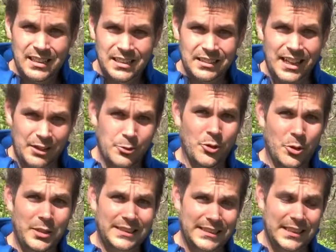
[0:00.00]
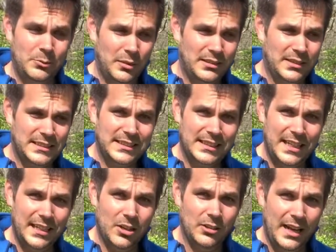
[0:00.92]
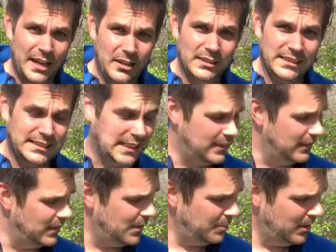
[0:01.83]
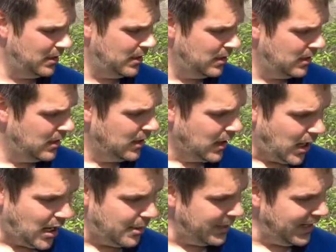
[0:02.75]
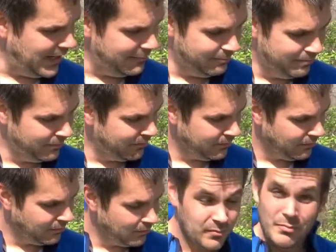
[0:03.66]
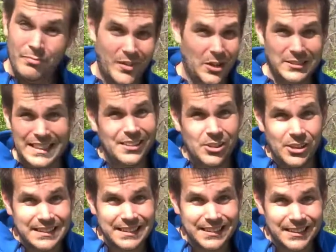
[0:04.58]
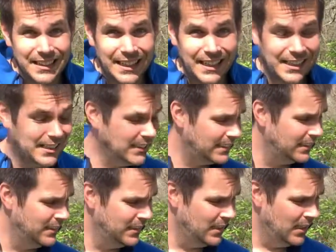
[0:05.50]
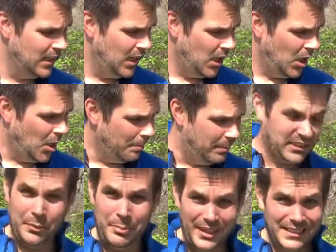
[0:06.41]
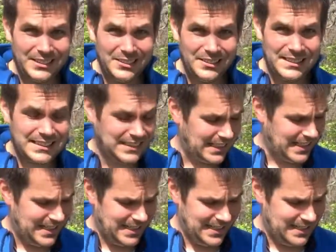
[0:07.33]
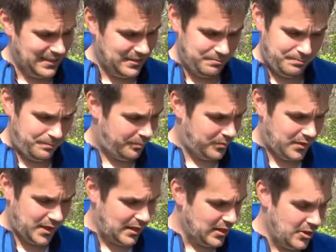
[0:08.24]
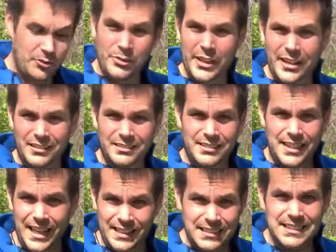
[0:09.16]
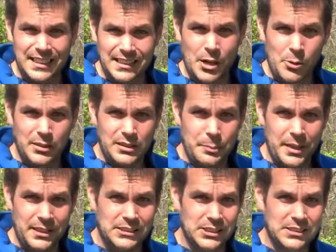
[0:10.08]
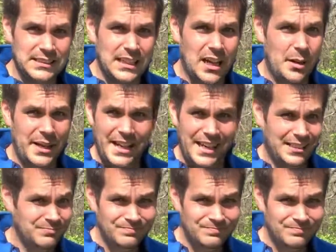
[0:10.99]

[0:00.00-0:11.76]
that Crua send with this thing on how to set it up, I mean, there's English in it, I guess, but the pictures and the text that go with the pictures, I mean,